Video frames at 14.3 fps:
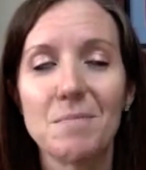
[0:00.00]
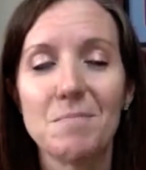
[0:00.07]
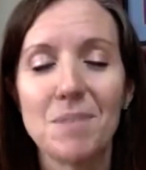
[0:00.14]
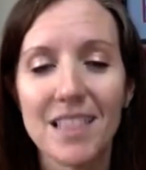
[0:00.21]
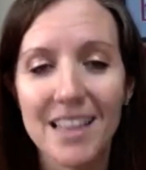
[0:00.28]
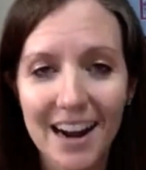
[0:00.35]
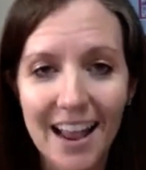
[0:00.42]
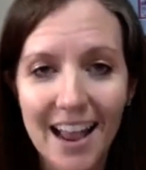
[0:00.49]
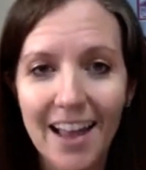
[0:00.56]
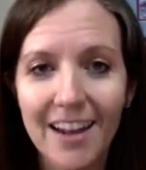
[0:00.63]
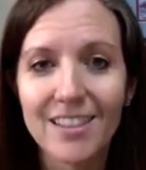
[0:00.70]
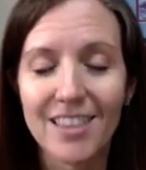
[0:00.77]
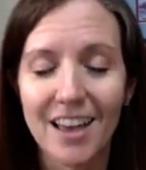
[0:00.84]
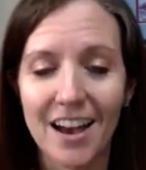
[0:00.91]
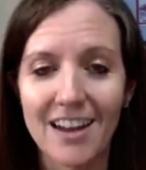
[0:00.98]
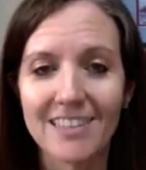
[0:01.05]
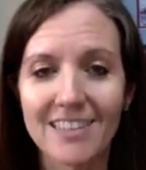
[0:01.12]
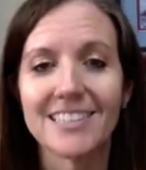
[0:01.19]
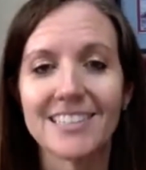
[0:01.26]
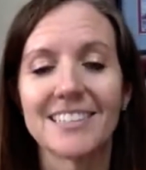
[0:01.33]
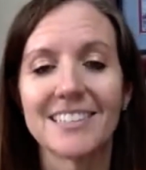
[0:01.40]
But then I had a
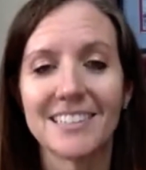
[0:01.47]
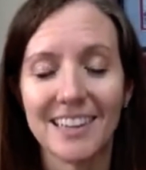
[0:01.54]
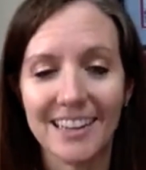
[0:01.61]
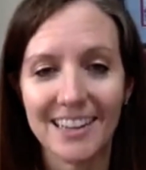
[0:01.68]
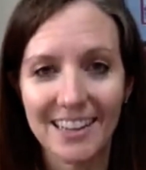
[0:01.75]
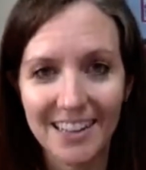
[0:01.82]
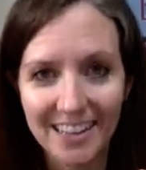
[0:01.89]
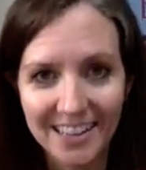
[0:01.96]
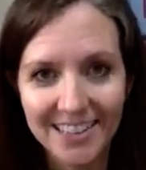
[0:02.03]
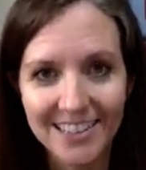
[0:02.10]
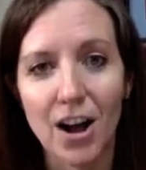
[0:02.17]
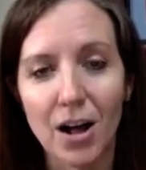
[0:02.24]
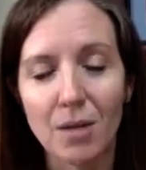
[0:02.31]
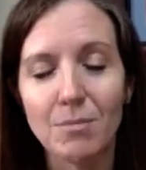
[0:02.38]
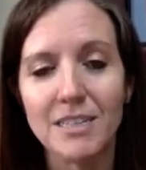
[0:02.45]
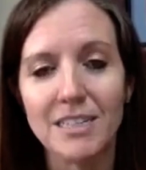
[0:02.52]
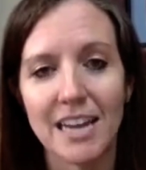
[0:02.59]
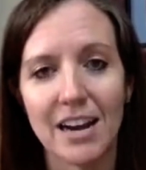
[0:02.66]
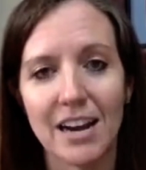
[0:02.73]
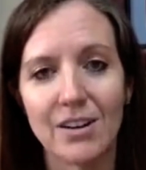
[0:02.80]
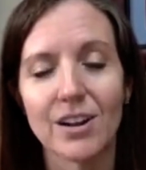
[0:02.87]
thought, calm me
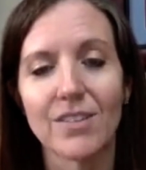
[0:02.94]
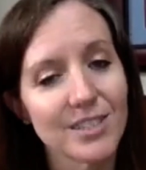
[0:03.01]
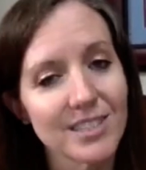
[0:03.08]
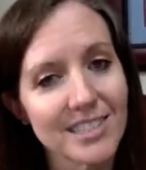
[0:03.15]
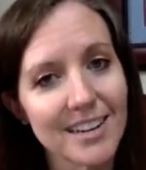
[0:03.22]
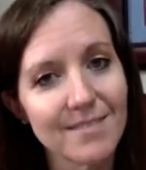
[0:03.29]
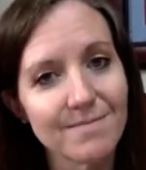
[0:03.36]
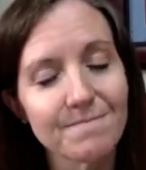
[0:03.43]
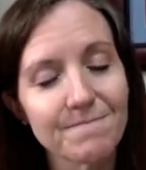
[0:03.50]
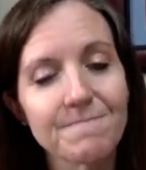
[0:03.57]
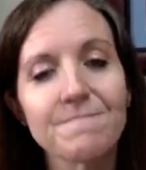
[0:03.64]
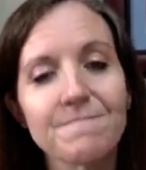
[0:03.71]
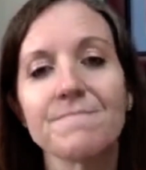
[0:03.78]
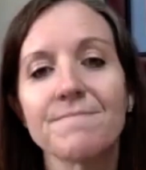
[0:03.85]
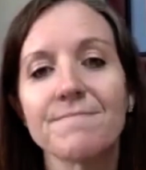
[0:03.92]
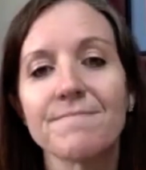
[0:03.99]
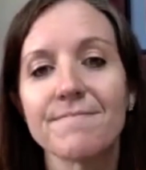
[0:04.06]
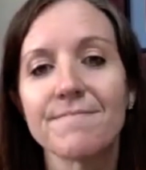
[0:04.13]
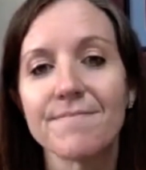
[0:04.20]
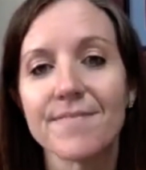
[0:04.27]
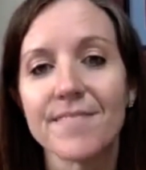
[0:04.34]
down, Krista.
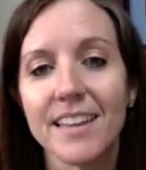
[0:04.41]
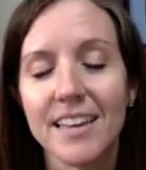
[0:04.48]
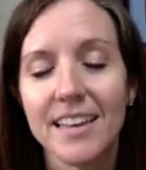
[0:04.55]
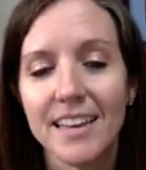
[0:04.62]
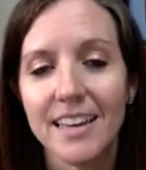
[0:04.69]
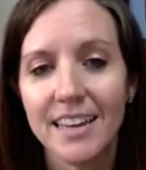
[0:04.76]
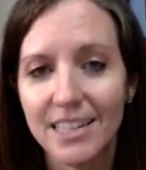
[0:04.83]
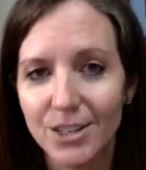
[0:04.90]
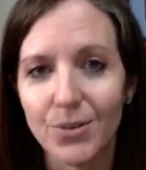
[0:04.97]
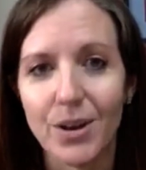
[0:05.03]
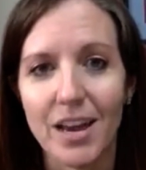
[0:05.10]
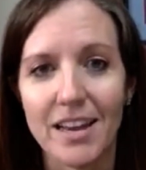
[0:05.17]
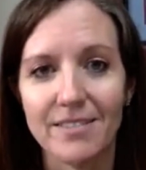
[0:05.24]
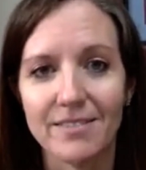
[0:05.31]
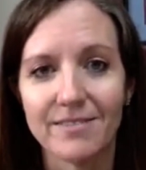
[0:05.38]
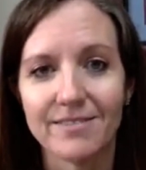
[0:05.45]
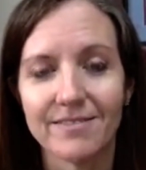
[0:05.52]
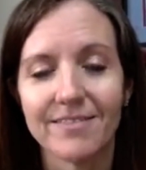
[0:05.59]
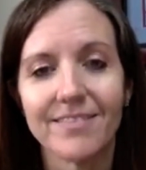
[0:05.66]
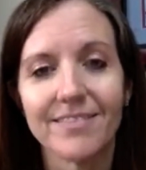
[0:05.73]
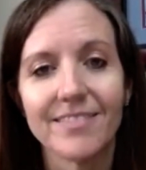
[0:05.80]
It's okay.
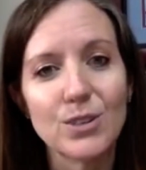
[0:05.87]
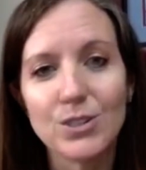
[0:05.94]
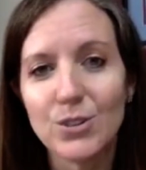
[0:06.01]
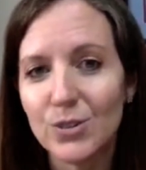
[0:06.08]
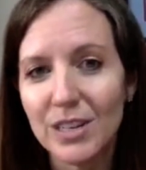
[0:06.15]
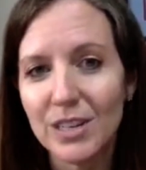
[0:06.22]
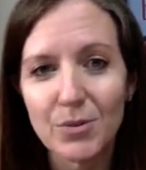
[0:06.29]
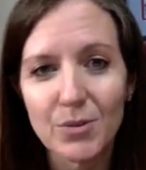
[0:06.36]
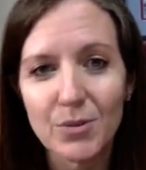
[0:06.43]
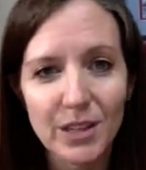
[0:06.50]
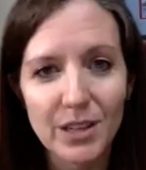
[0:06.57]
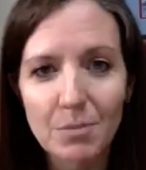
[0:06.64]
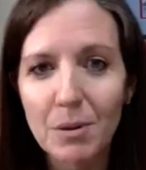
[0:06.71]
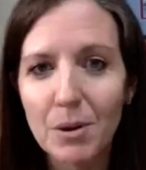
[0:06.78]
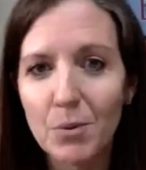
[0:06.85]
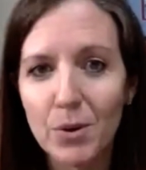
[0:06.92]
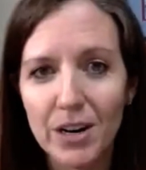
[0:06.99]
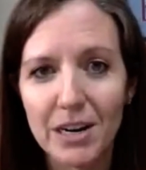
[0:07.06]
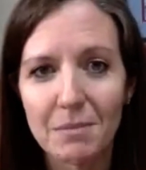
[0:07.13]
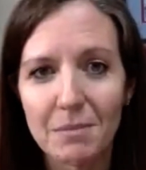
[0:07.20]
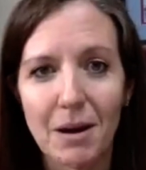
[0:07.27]
Do you need to really be
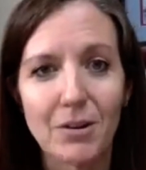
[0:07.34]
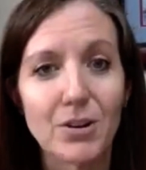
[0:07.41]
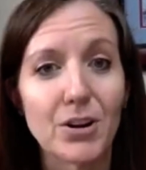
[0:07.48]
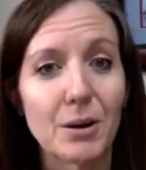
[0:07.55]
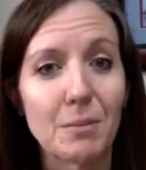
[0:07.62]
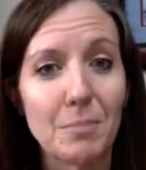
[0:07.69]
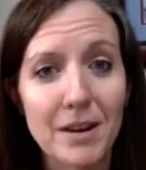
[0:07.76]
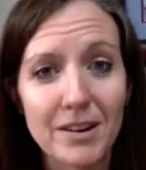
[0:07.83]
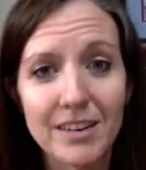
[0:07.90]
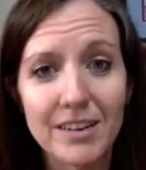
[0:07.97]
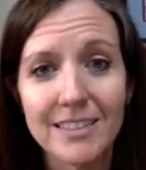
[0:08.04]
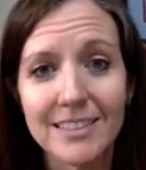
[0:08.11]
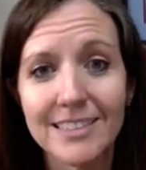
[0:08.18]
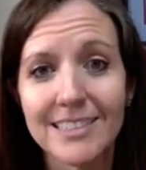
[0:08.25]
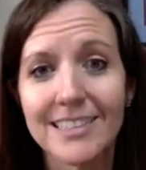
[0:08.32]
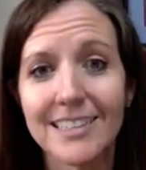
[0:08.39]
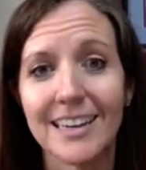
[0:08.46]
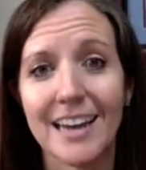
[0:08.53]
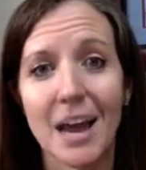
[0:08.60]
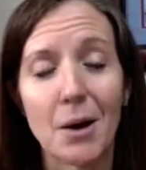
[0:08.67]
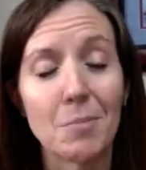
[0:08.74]
worried about your appearance
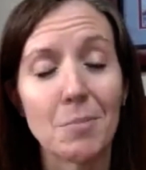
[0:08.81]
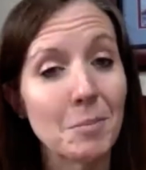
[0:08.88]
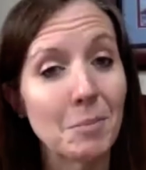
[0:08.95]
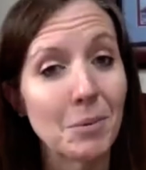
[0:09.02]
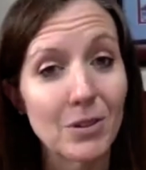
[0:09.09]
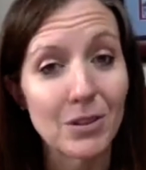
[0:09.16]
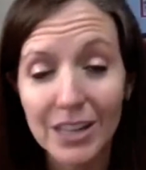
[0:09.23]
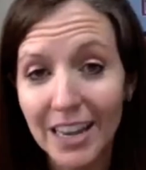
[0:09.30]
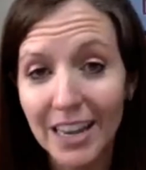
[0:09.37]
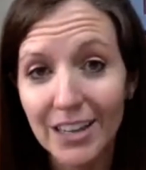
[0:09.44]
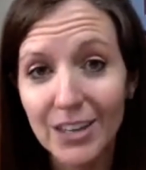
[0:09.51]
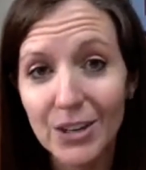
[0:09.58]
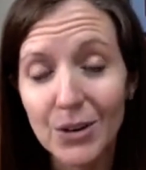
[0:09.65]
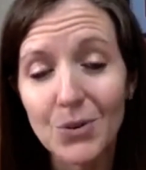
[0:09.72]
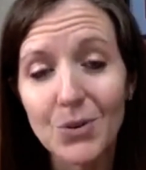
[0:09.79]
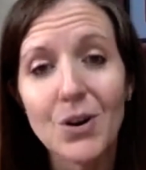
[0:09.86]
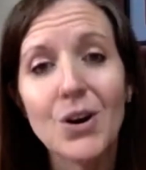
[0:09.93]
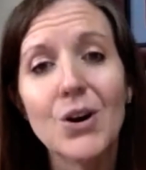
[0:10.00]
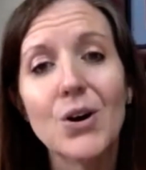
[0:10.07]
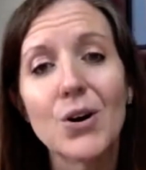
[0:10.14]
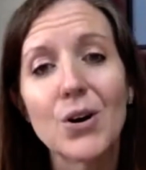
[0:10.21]
and how people look at you?
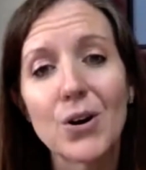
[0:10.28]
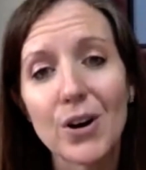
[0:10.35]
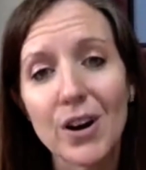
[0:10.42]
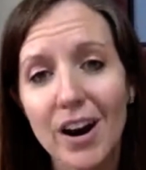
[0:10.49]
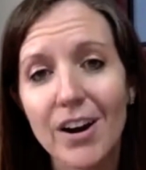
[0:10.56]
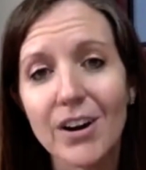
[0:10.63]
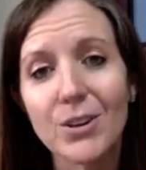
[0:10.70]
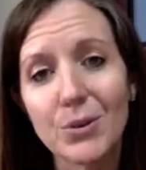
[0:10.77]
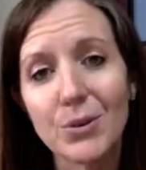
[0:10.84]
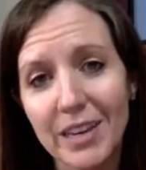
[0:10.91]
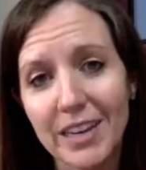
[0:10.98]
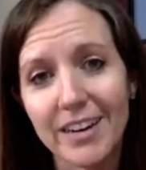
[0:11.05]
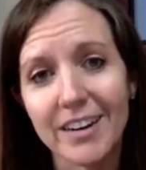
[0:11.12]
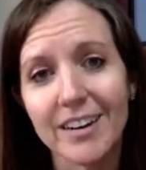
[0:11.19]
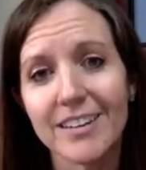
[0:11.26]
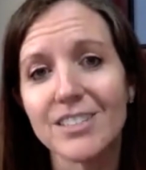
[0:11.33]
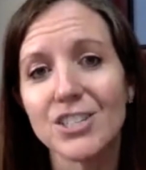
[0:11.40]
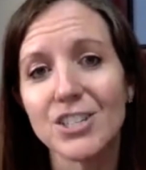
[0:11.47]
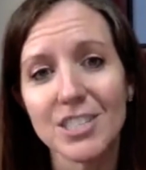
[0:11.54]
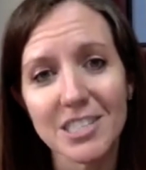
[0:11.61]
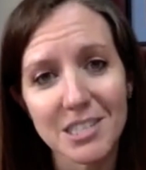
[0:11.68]
Or are you here
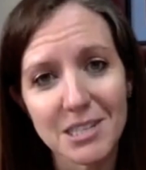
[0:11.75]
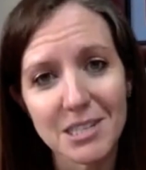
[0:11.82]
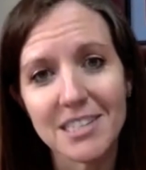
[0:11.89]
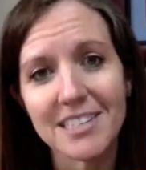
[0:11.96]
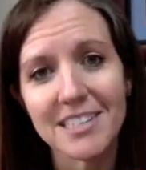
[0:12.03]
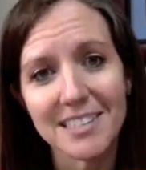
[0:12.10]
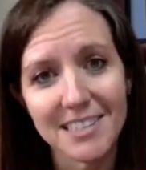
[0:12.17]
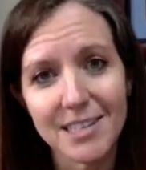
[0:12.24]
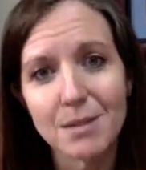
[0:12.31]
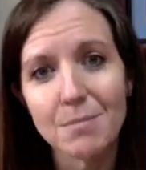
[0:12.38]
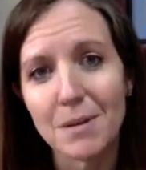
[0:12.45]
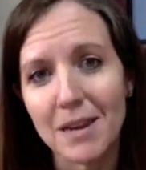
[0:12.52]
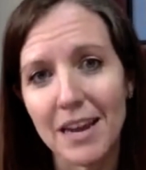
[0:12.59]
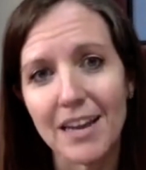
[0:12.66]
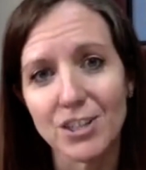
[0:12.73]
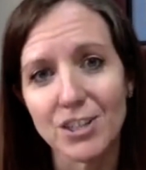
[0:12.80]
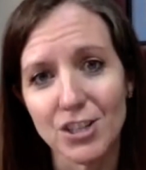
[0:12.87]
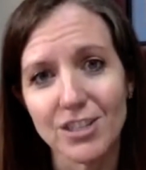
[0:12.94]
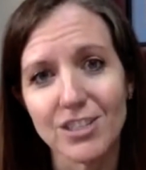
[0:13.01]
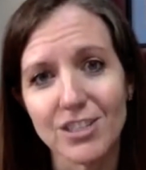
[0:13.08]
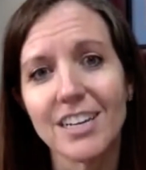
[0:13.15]
just to be at
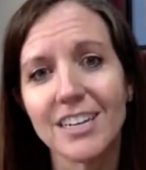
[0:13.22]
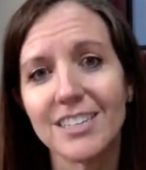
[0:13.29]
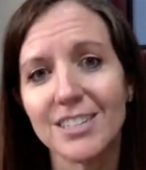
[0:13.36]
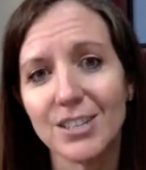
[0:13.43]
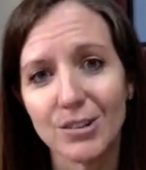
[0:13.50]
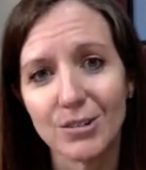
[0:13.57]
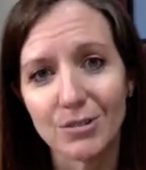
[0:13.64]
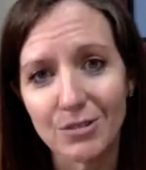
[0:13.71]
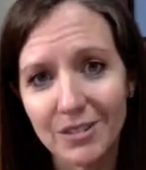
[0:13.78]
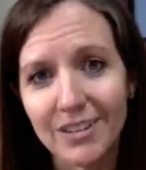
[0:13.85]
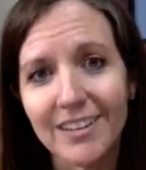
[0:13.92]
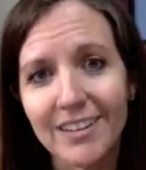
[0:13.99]
church and to